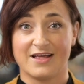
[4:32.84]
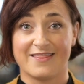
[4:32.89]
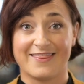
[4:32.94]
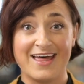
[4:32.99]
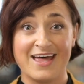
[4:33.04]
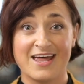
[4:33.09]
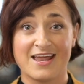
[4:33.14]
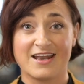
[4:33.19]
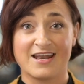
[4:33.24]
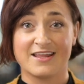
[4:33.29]

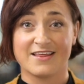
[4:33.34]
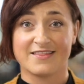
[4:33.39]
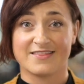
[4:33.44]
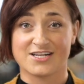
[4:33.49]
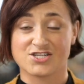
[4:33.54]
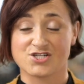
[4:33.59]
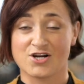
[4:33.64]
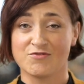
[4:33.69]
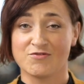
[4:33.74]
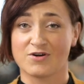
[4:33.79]
Then the
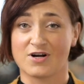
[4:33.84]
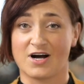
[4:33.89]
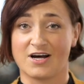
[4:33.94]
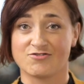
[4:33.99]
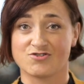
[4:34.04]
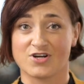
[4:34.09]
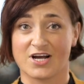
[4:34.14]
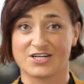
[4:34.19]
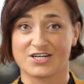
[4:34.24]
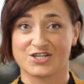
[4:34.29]
general
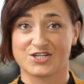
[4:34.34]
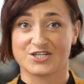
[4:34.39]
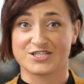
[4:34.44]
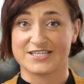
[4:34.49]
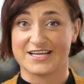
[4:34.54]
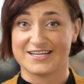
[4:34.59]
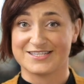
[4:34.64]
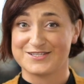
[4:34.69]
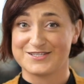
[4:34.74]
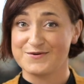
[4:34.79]
contractor
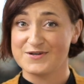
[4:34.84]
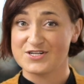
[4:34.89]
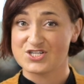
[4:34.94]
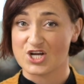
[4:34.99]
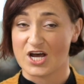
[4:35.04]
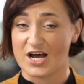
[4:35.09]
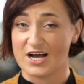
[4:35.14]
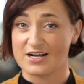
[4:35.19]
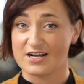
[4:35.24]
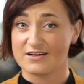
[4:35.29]
sends you a
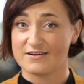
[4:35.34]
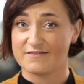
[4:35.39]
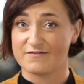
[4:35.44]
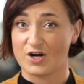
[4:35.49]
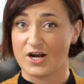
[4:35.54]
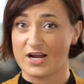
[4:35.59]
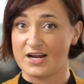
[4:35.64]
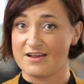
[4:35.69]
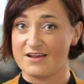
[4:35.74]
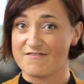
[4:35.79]
check
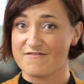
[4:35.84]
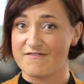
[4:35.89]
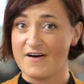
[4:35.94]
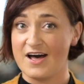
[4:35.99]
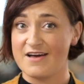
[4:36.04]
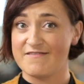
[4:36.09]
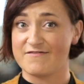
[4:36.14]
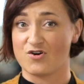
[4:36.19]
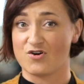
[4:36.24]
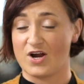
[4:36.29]
for
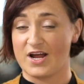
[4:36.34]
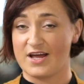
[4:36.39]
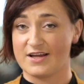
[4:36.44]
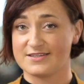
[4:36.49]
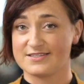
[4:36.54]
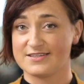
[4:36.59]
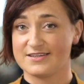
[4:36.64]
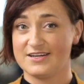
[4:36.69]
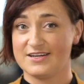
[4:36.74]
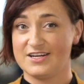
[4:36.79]
85
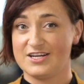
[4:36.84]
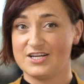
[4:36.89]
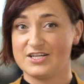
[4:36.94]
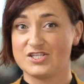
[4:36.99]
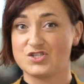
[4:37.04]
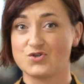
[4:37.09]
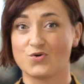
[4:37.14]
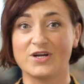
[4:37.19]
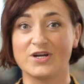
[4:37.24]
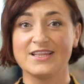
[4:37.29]
grand,
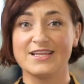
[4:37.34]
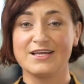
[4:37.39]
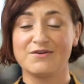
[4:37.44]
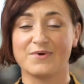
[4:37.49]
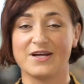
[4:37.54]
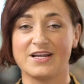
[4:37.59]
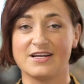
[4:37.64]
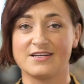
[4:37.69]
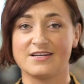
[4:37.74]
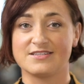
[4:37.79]
jointly
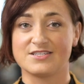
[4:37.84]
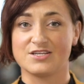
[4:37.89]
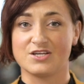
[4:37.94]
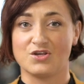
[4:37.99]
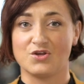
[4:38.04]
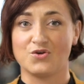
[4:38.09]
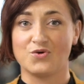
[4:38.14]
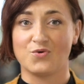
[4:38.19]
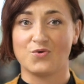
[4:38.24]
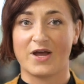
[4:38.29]
written to
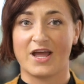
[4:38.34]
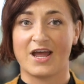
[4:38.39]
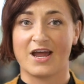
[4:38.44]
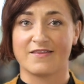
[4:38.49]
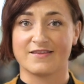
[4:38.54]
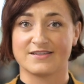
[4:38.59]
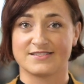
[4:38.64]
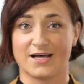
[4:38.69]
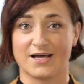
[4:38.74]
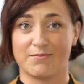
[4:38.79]
you
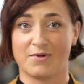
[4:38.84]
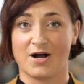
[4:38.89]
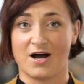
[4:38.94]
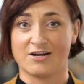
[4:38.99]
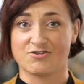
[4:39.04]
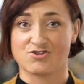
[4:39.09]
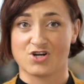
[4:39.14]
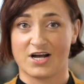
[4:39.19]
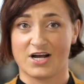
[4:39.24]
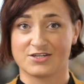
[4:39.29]
and the
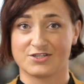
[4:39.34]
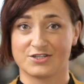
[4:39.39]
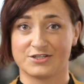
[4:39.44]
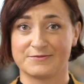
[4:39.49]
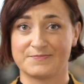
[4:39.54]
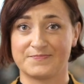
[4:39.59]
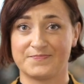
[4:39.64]
subcontractor.